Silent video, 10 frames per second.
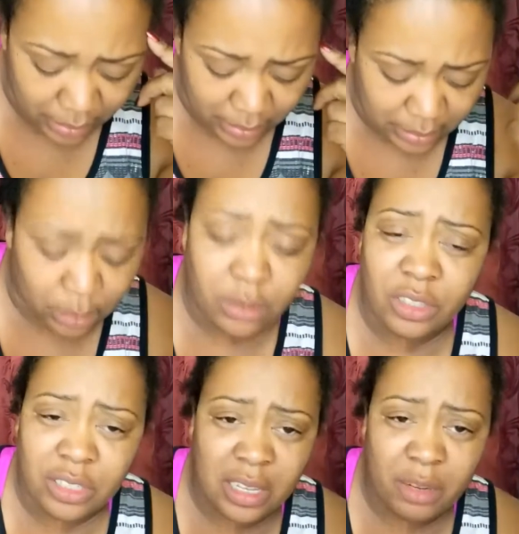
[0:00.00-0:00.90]
So
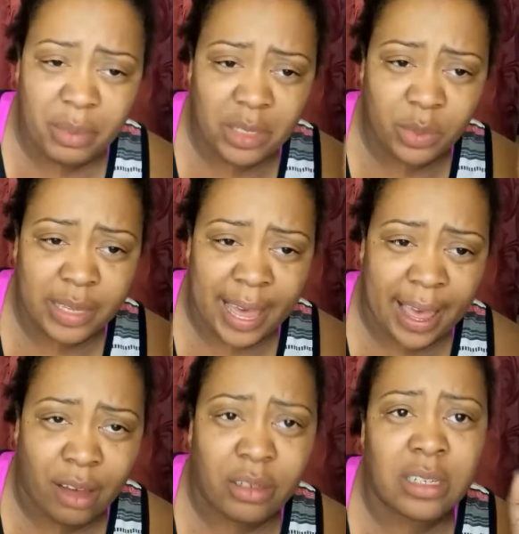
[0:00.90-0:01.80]
Giselle meets with
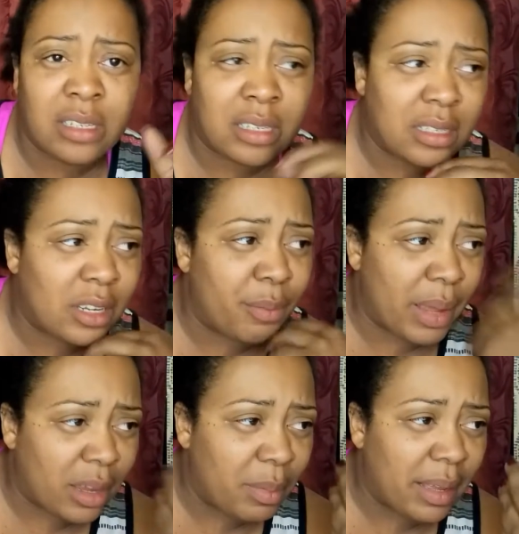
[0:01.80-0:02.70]
Cal to discuss her
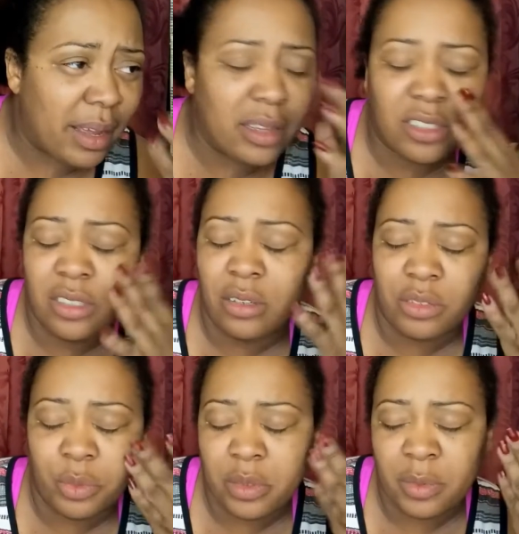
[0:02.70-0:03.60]
makeup line. She knows
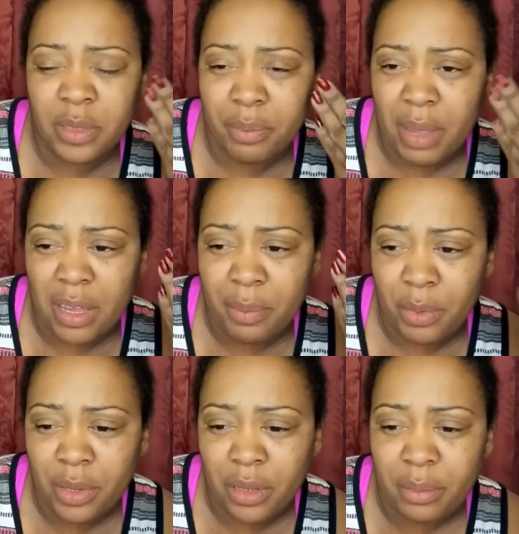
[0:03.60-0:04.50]
she wants to put the makeup
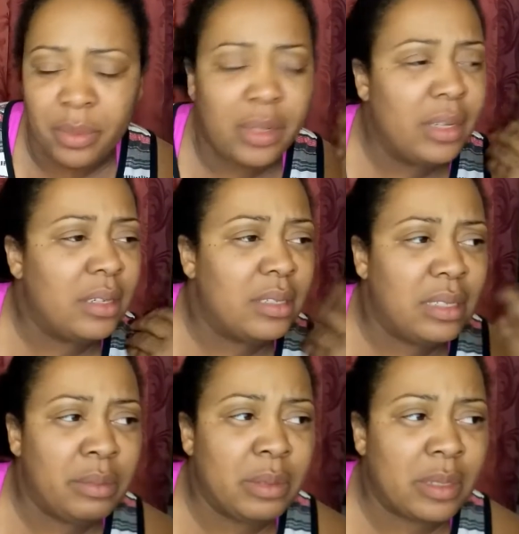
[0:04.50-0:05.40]
on him to
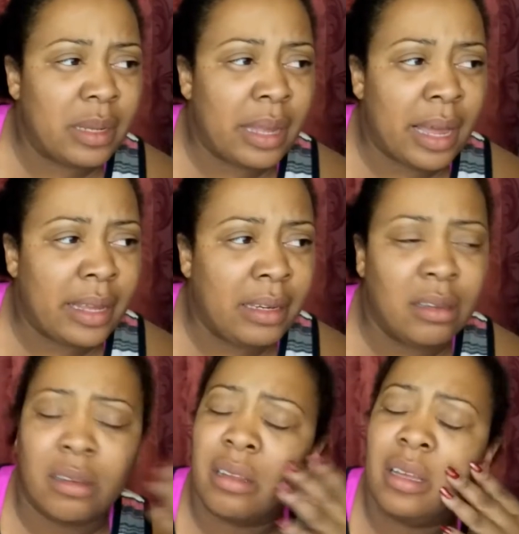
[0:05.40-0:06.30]
see how he
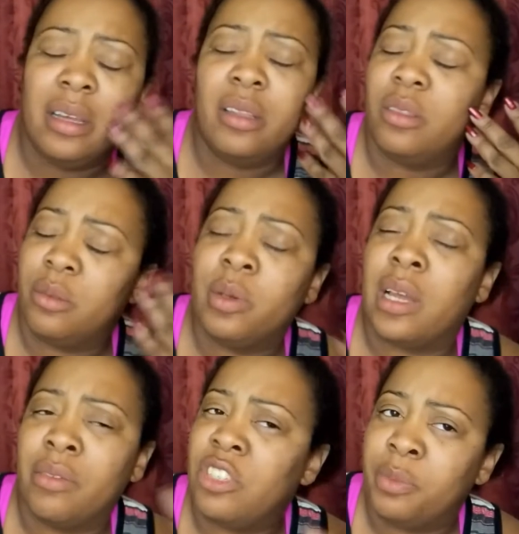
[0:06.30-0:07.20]
looked.
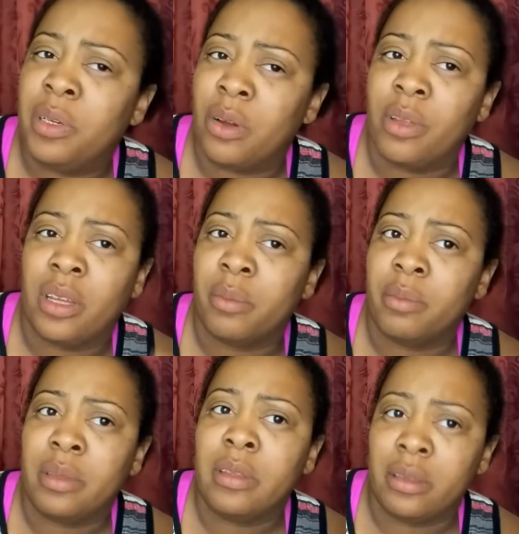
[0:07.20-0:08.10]
Whatever she put on
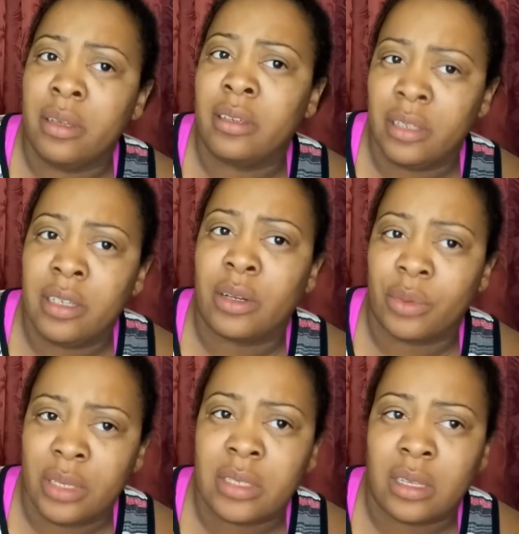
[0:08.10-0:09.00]
him looked good on
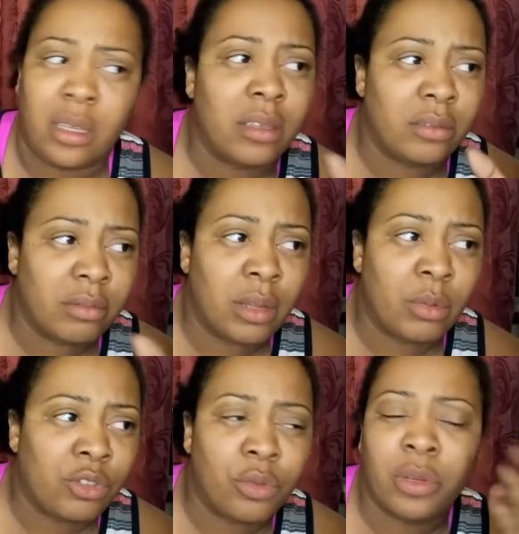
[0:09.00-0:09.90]
his skin. That was
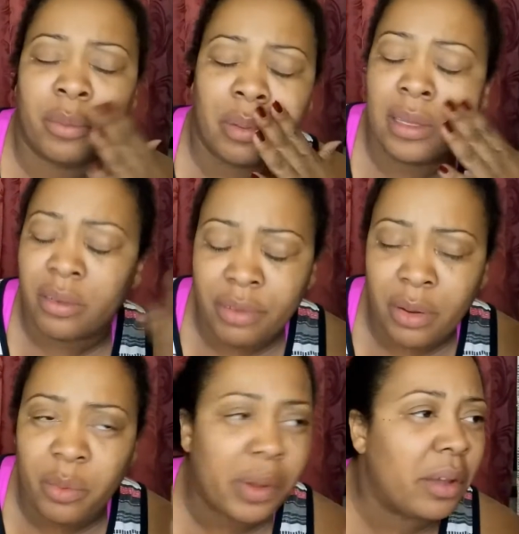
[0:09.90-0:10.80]
true. It blended
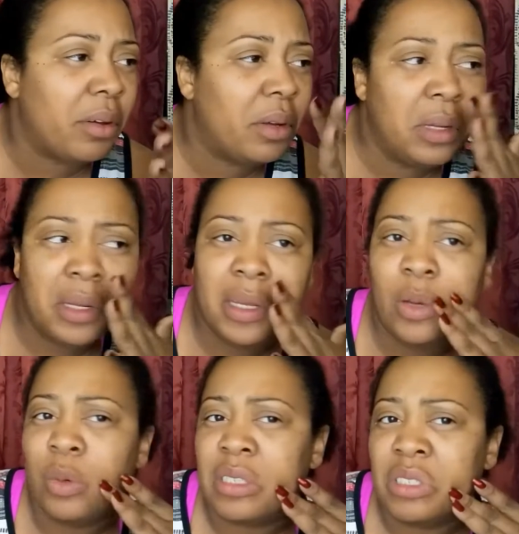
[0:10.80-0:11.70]
very well. It
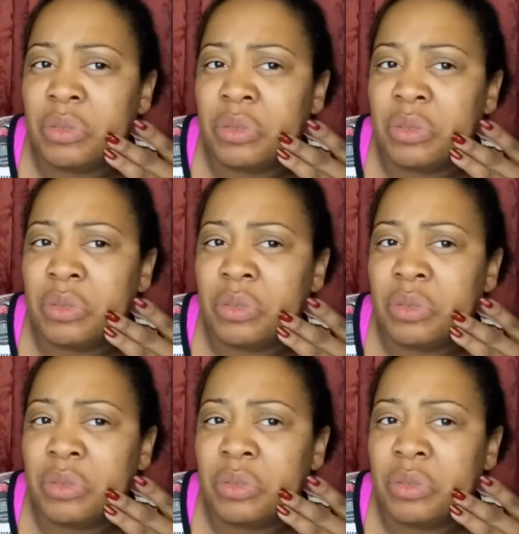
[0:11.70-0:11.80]
wasn't too